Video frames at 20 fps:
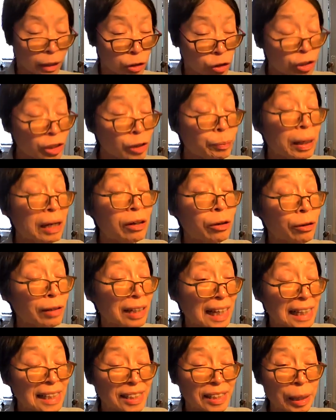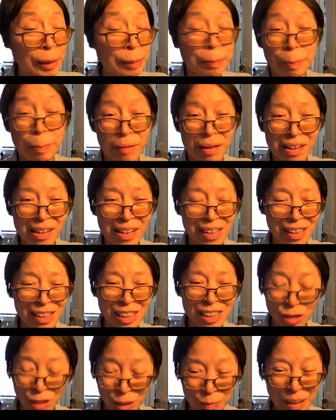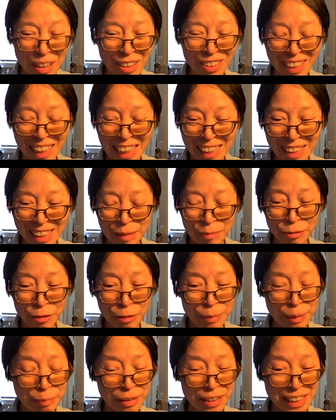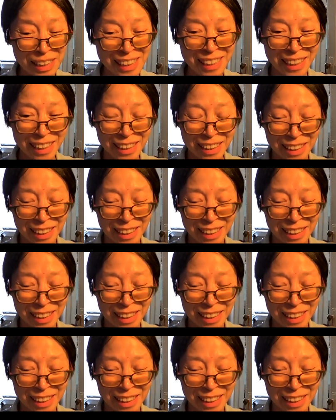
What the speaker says: Could you spell her last name for me, please?